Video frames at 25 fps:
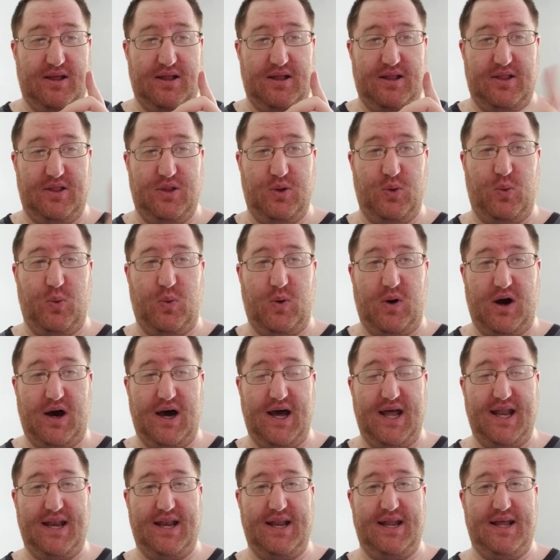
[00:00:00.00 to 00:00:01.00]
The
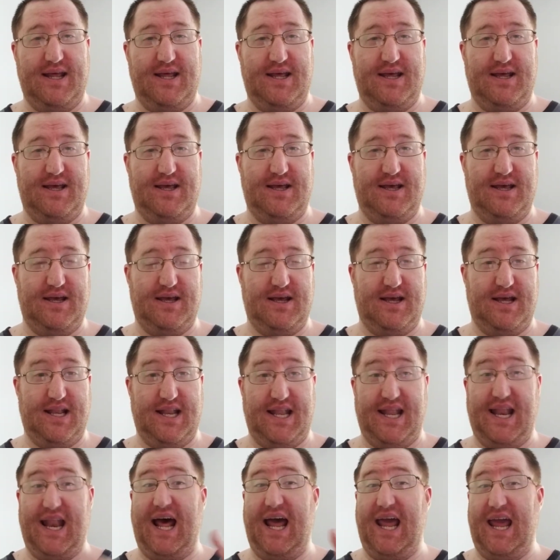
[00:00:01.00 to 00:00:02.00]
one
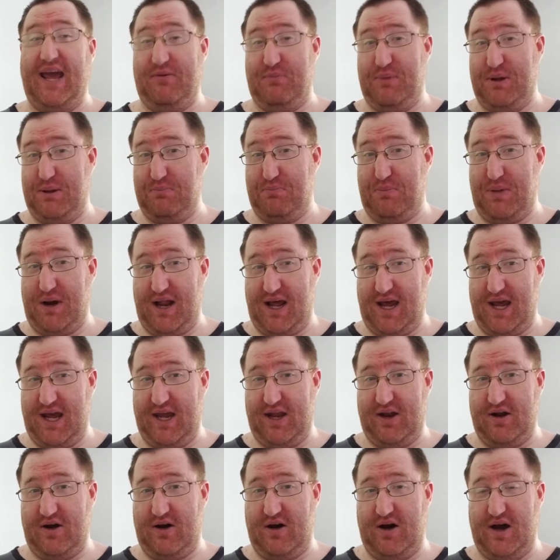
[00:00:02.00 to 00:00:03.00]
that I have been
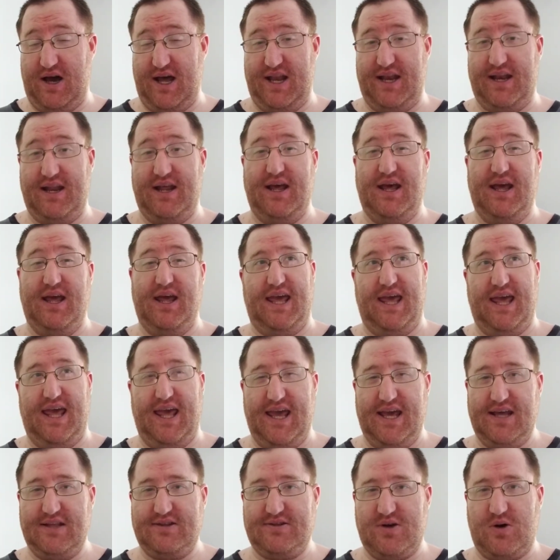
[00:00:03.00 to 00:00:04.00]
playing on.
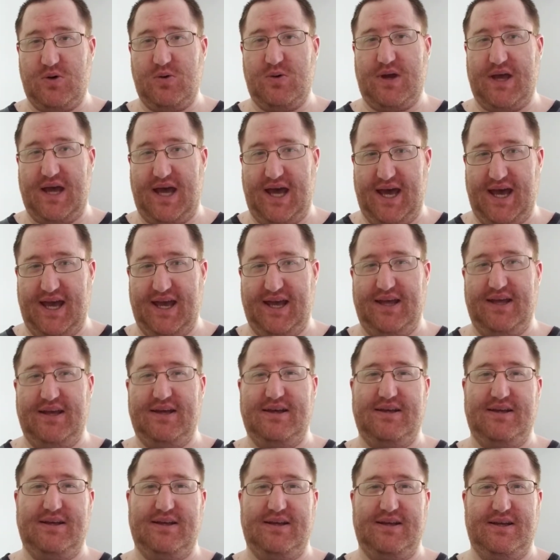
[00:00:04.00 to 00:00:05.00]
It's okay.
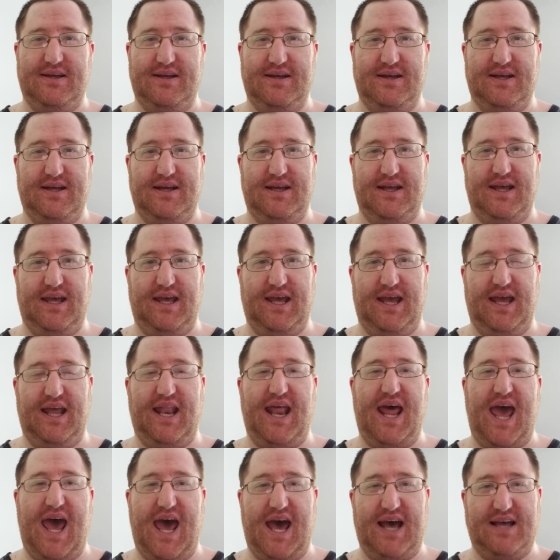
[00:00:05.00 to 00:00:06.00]
It
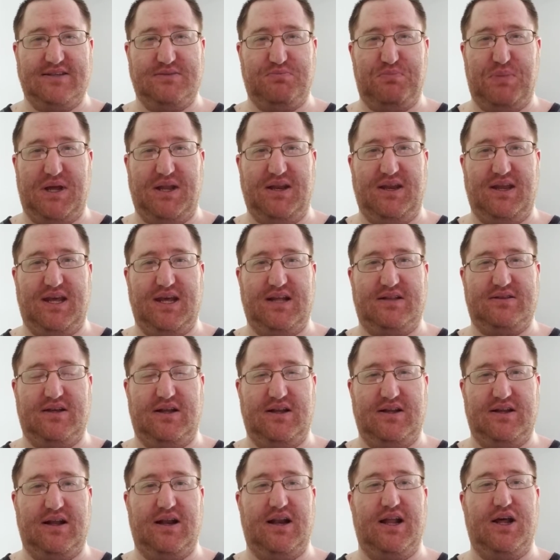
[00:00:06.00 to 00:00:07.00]
has been
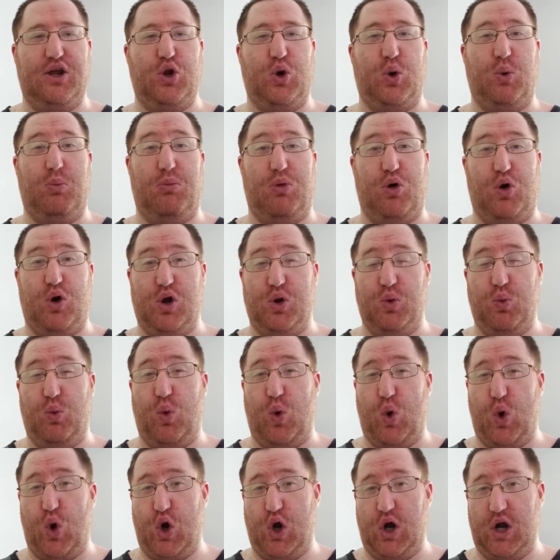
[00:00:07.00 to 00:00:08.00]
getting a little more
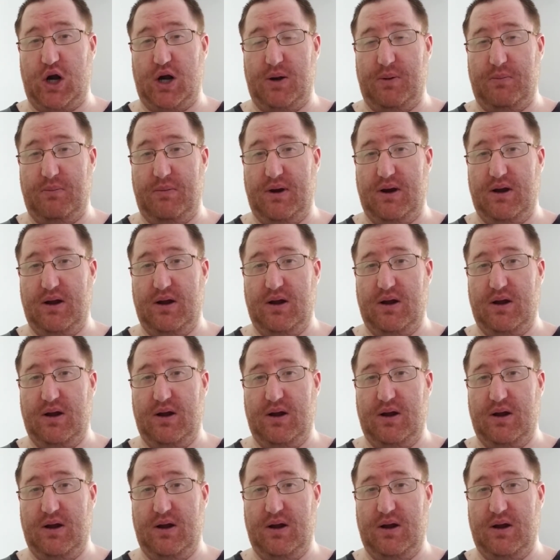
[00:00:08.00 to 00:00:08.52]
warm